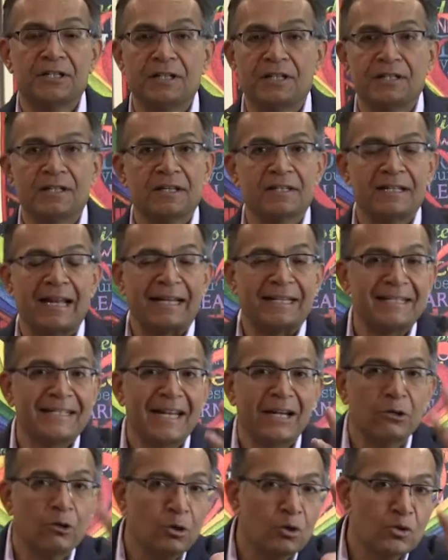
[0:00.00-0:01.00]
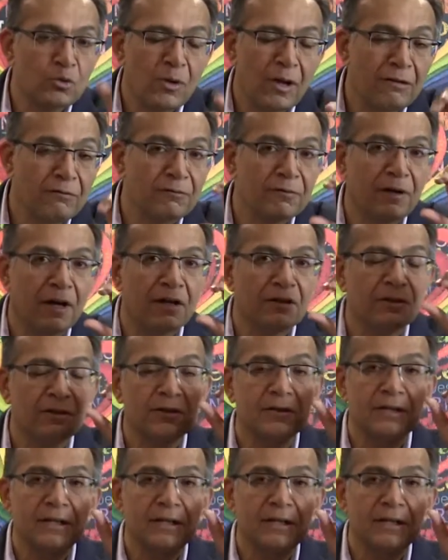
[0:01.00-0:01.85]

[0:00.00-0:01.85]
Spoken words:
and there's like 10 or 12 other